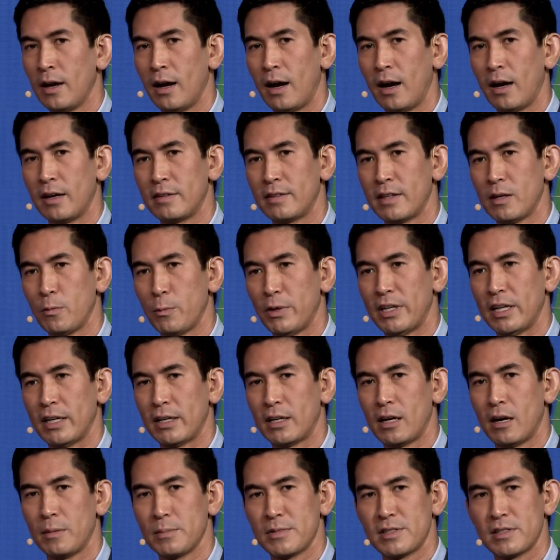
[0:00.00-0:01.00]
I think when it
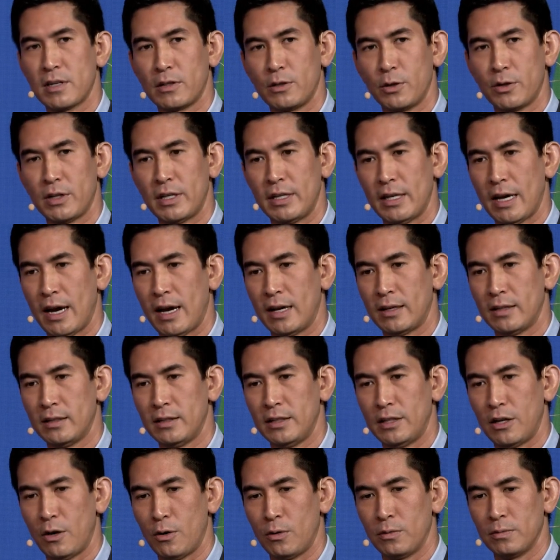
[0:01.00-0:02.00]
comes to looking at,
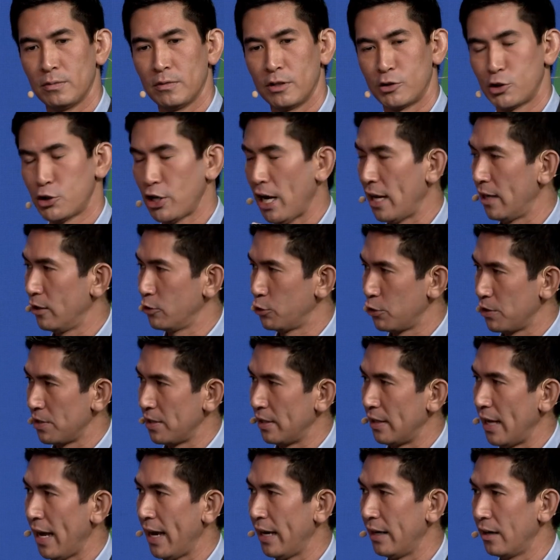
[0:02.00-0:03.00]
you know, the challenges
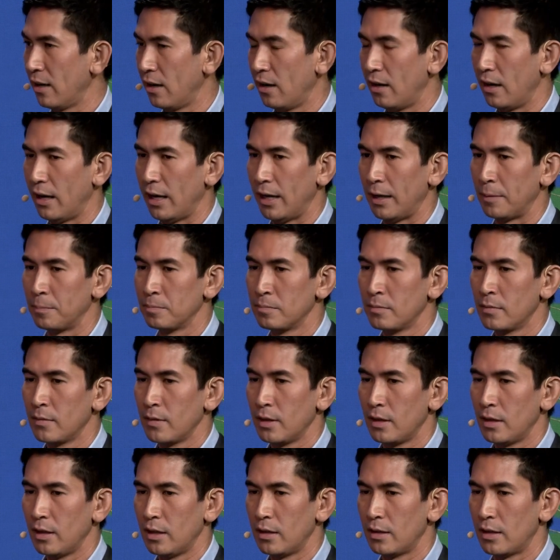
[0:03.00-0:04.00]
in AI,
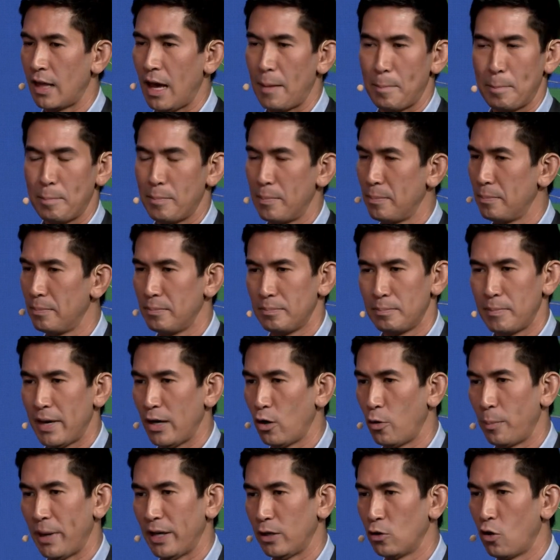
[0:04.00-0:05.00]
that may
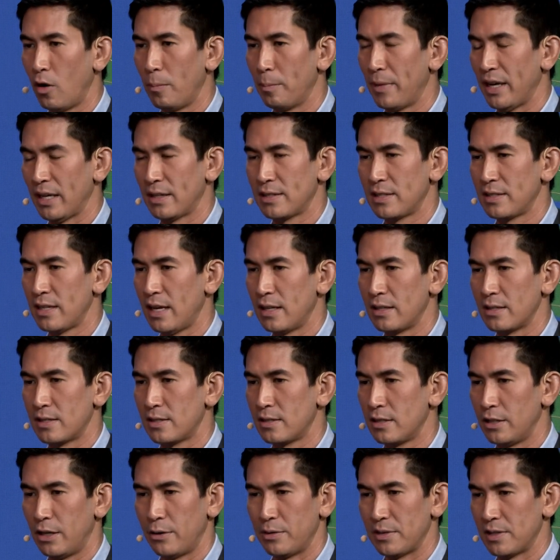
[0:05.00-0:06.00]
or may not make
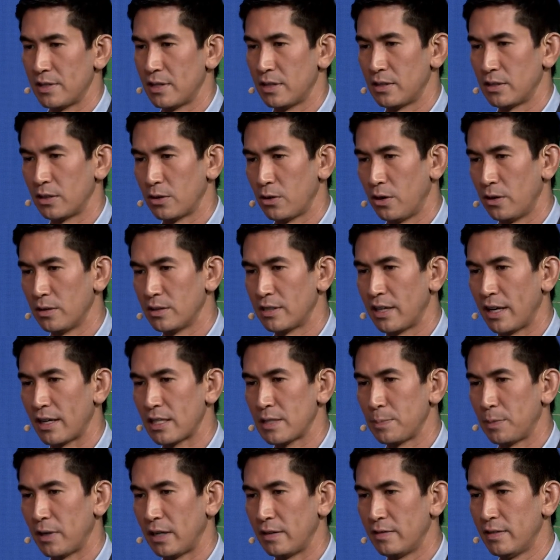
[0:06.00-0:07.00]
sense, you know, in certain contexts.
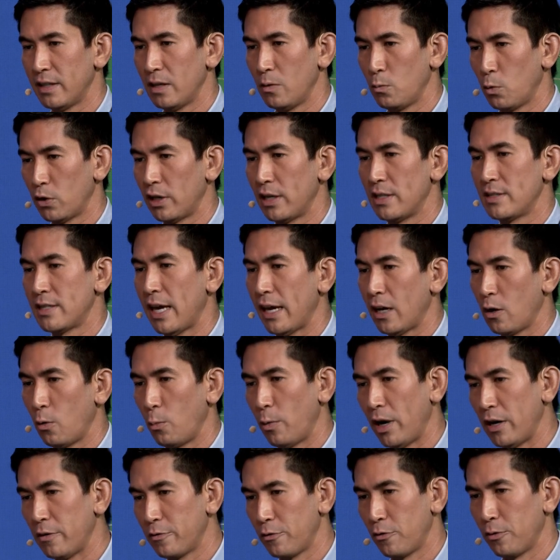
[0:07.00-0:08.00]
But I think what I take
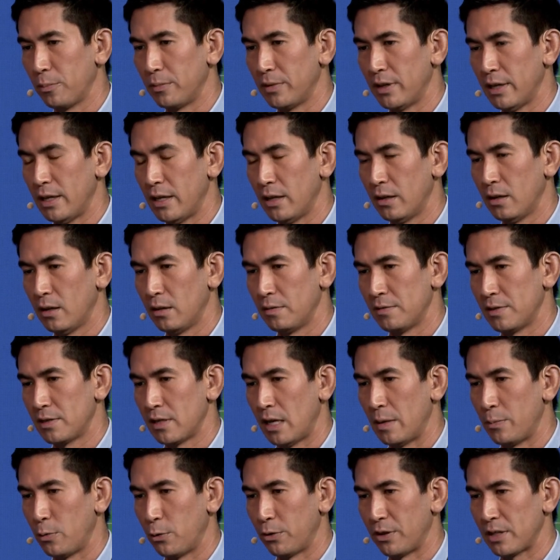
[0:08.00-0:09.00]
away from the
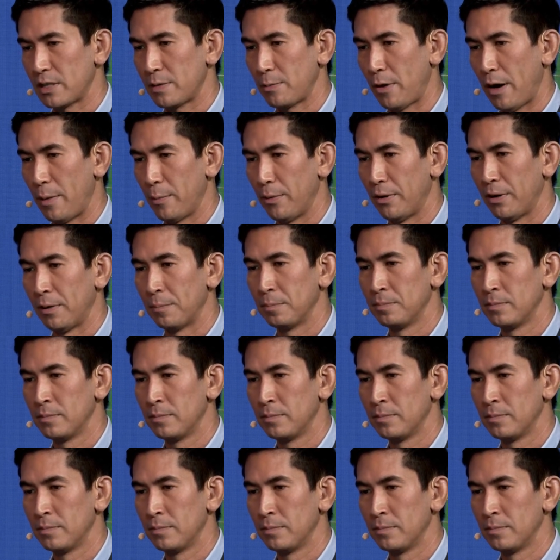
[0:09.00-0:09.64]
Oversight Board experiment